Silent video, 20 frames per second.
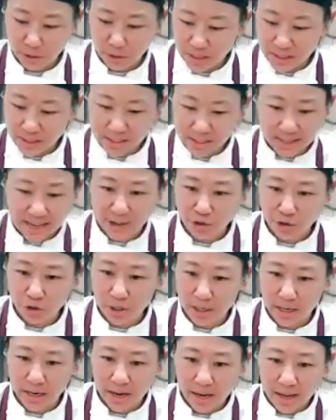So this is
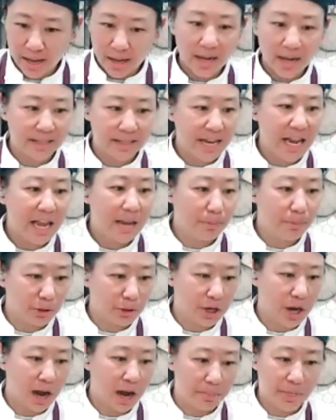actually a
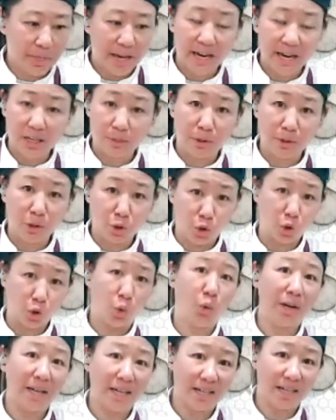tabletop that has
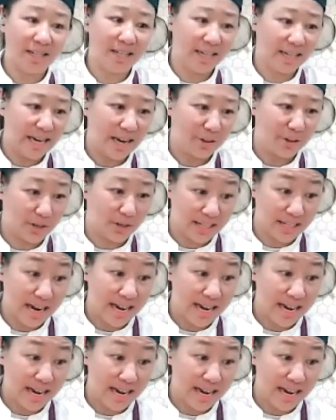been joined together.